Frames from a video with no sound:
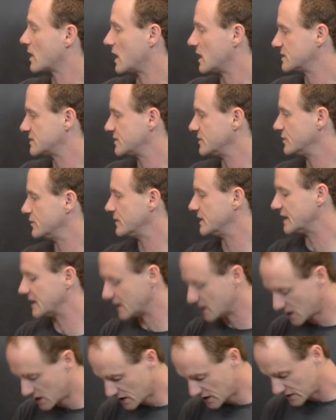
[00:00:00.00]

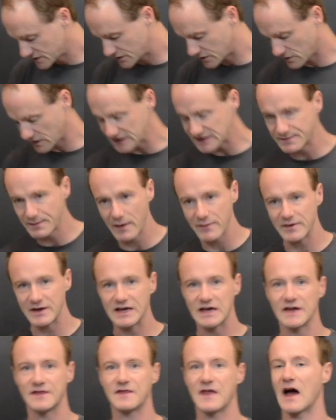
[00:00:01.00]
continuity. So let's maybe
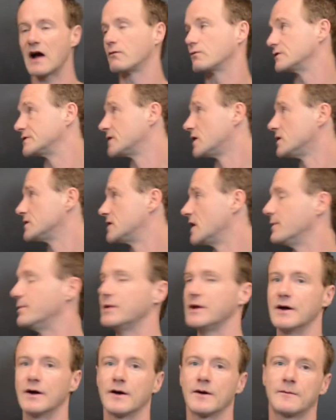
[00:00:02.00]
get that result
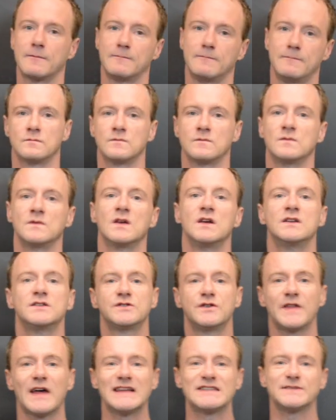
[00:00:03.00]
up here.
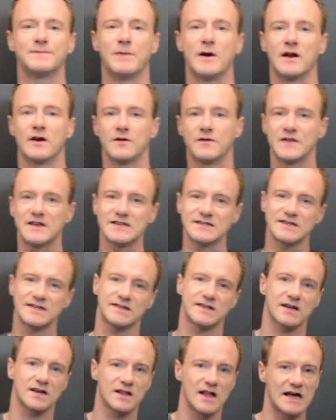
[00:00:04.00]
So that's better. This
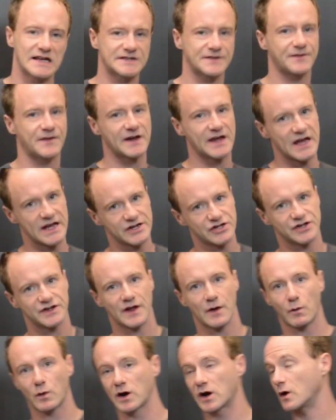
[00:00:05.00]
is the classification
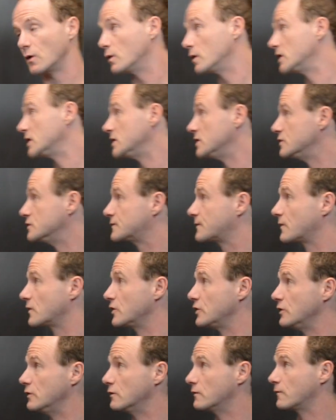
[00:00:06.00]
that we're going to want to use for
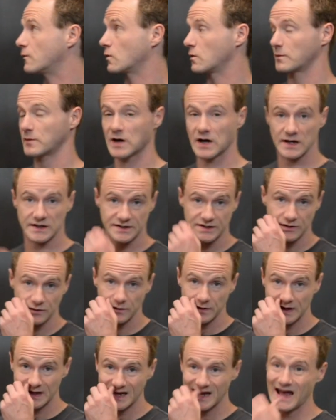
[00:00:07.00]
uniform
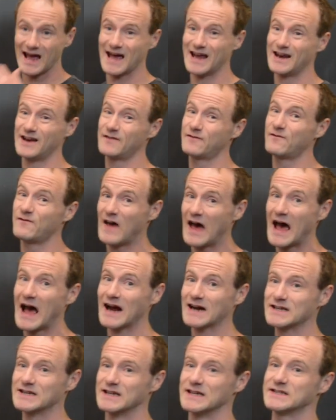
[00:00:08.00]
continuity. And in
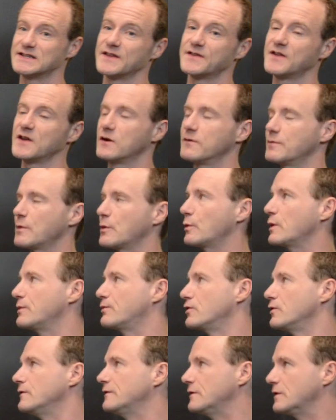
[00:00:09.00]
fact, it's a theorem that we
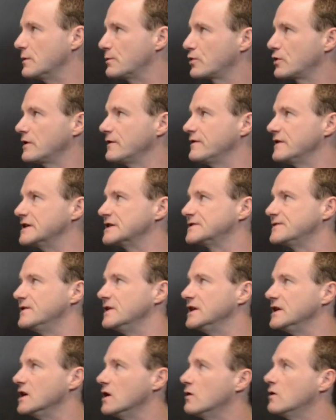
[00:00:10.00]
proved in a previous
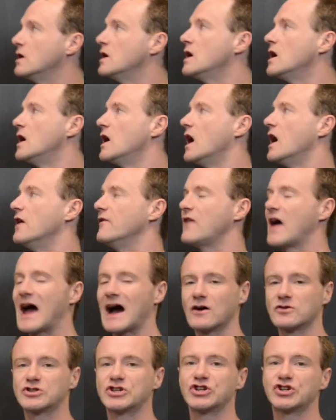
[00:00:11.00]
video of
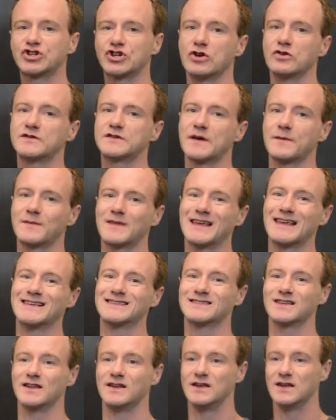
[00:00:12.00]
how to show something
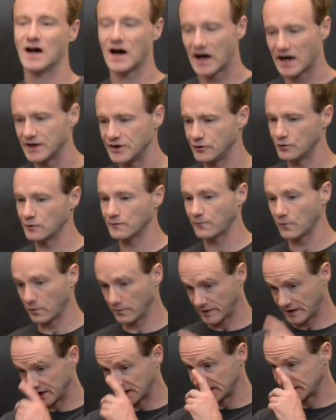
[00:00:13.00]
is not
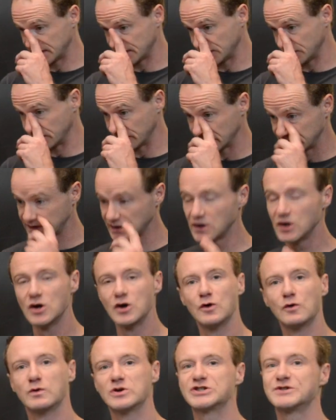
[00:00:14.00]
uniformly continuous,
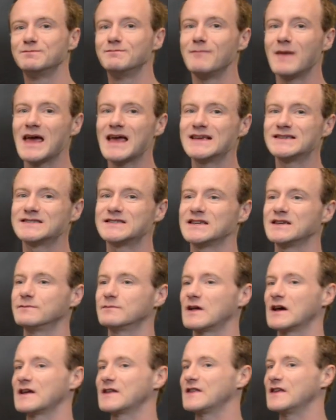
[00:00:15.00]
which may
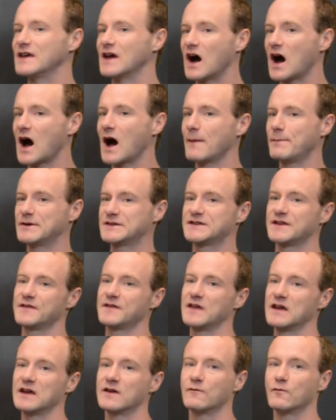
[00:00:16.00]
seem like the
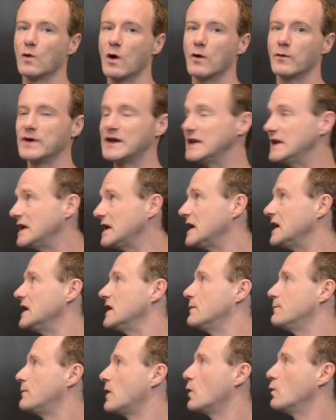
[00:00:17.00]
opposite thing of what we
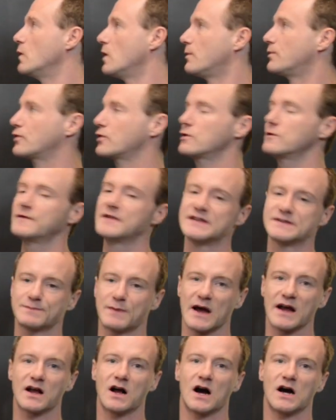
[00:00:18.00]
need, but we'll prove this
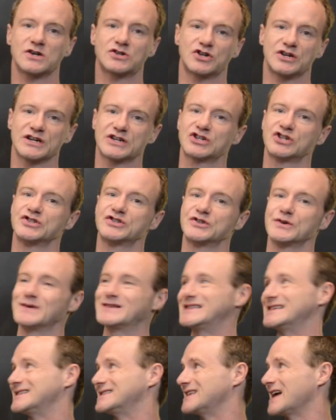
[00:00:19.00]
by contradiction, so
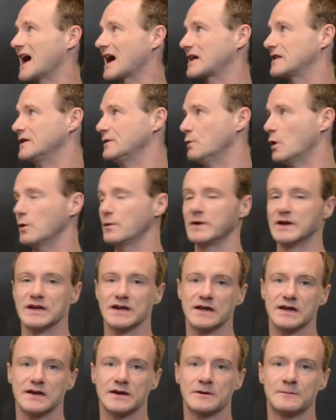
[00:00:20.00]
it's exactly what we
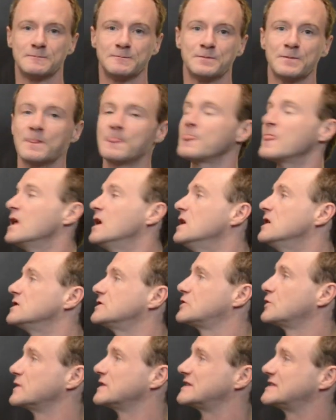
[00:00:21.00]
need.
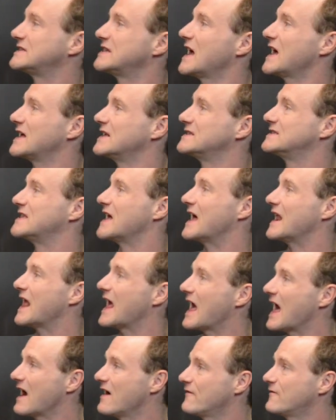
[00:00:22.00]
So it says
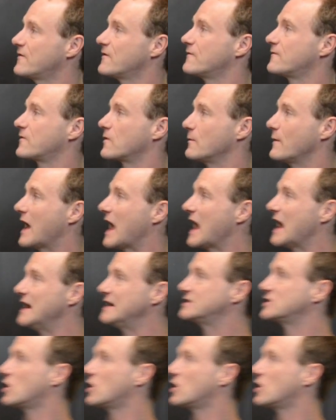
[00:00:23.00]
that f from a